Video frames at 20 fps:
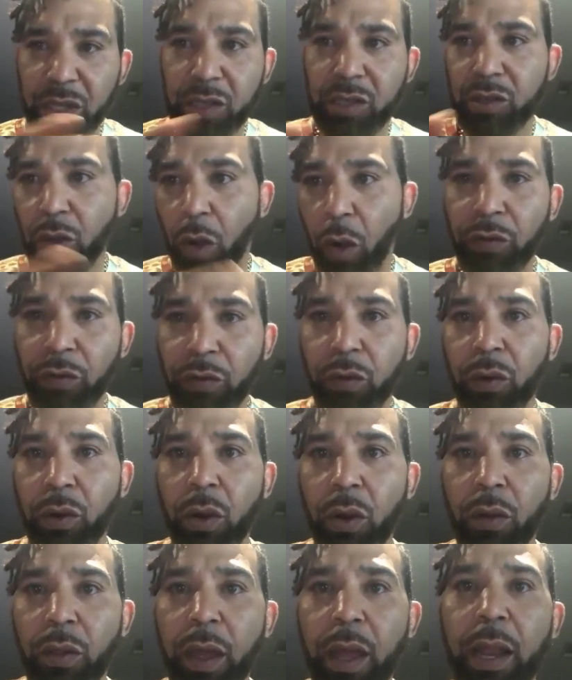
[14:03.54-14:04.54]
softer and
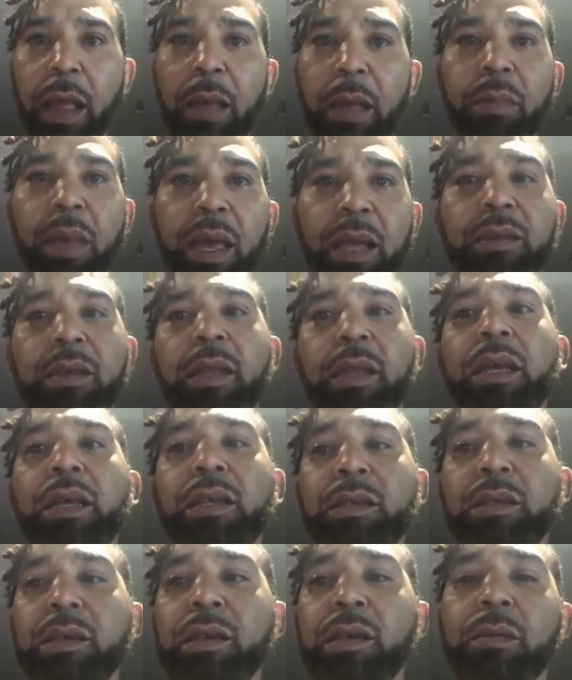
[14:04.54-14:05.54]
all that, it makes it
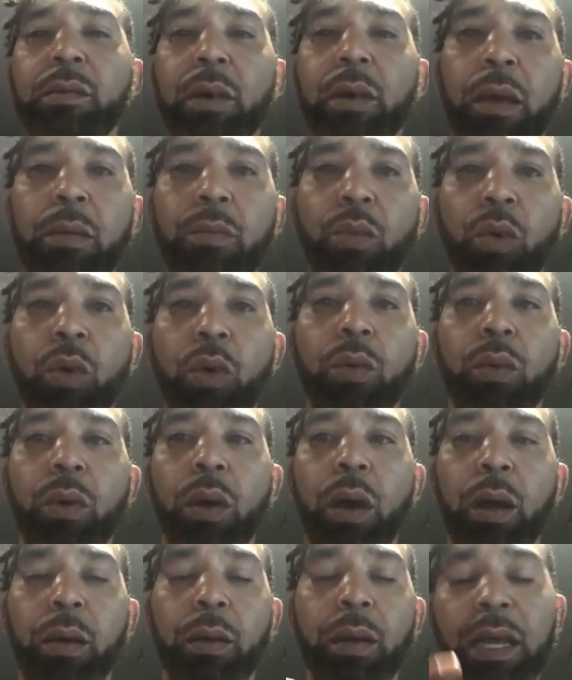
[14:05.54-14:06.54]
easy and more
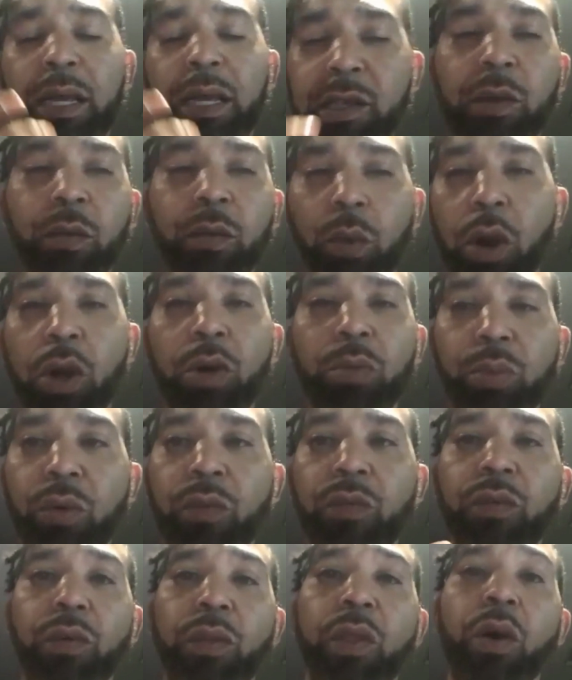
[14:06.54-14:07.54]
easy workable
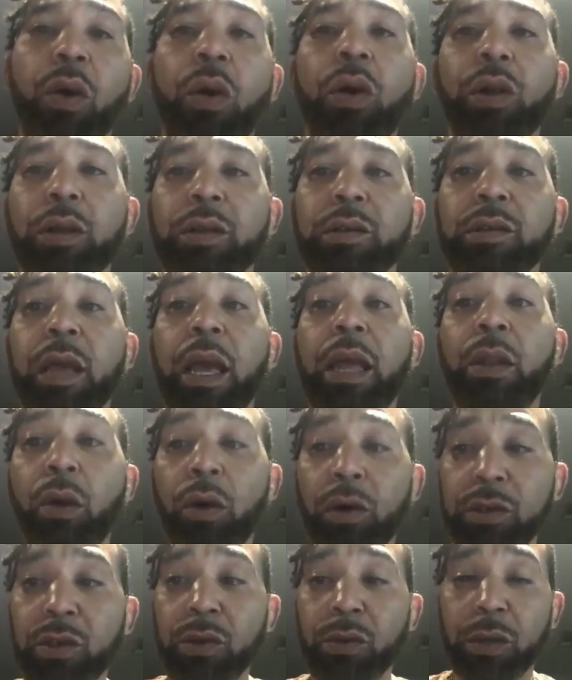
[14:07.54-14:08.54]
for the artist, and
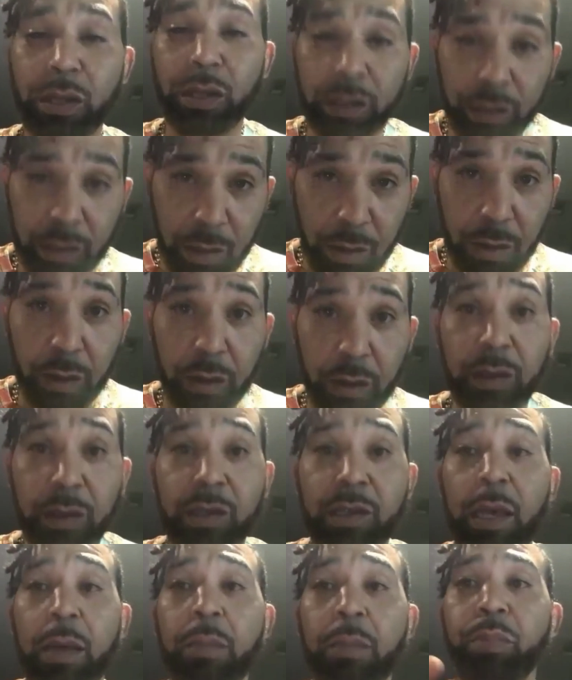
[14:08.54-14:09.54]
also easier to
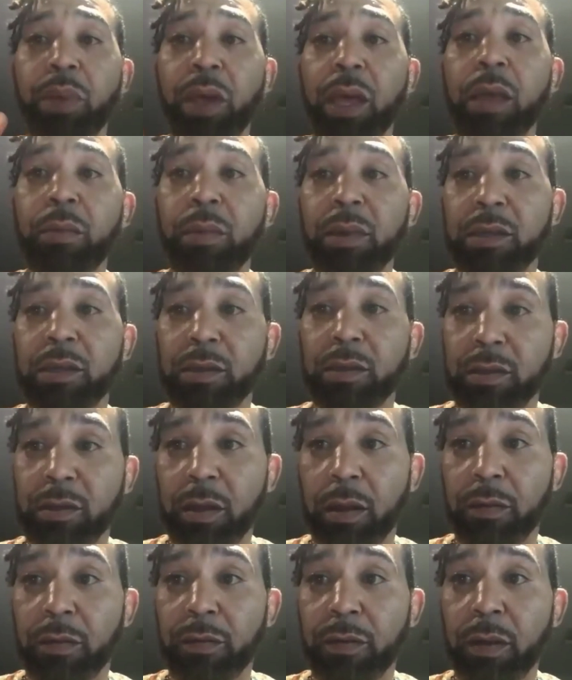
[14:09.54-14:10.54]
accept pigments and
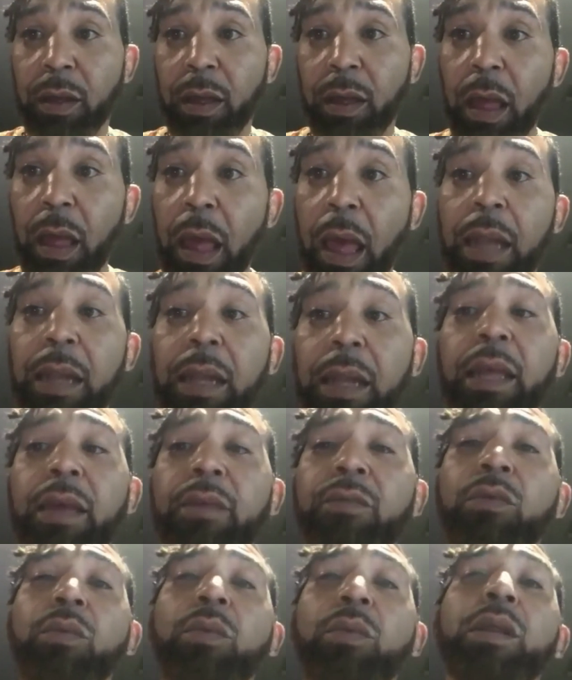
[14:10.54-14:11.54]
stuff. And then
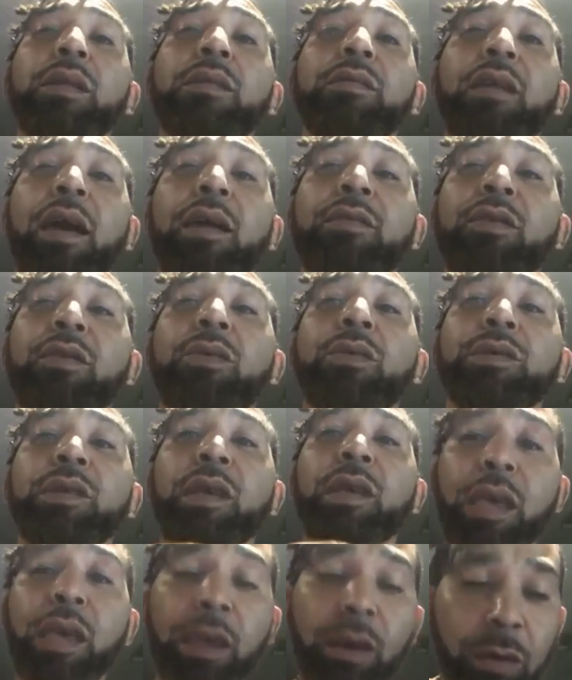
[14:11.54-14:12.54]
even when the tattoo is
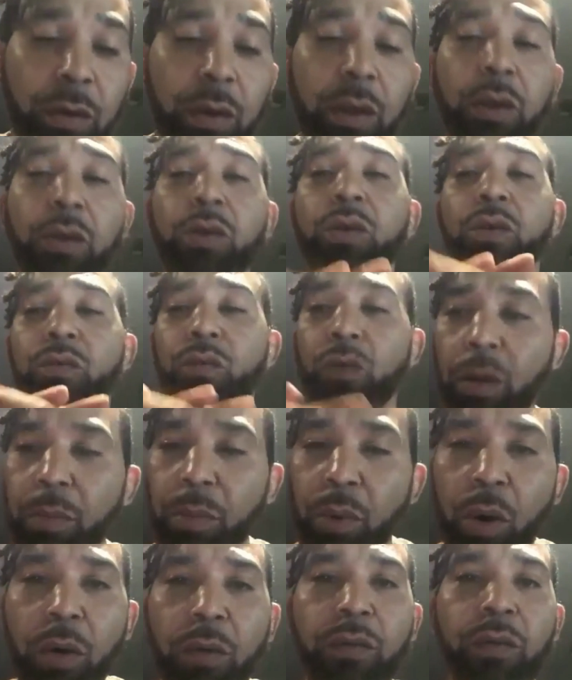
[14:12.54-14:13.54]
healed and you can rub
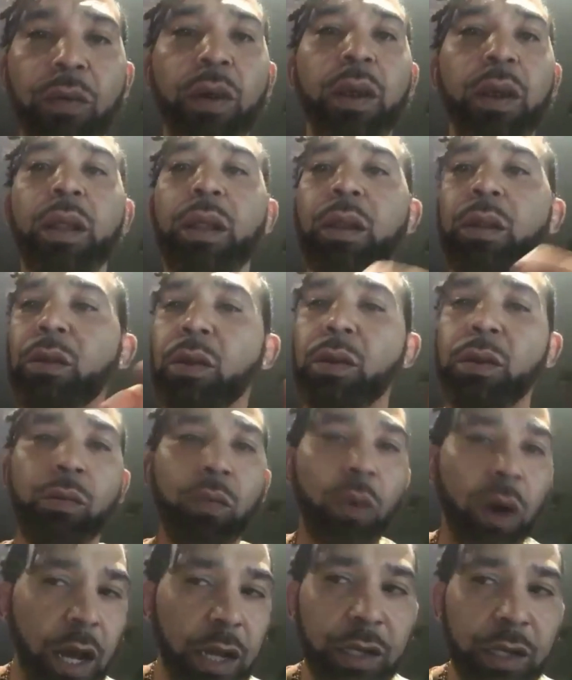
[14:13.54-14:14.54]
over it and you can
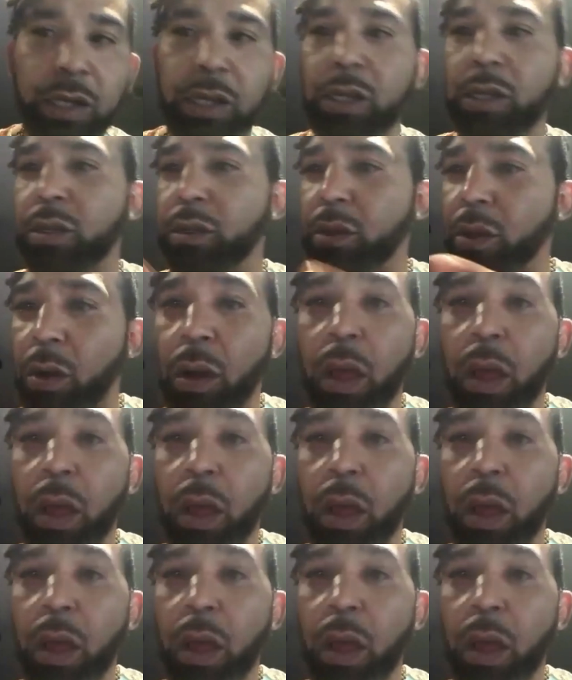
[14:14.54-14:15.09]
wash it and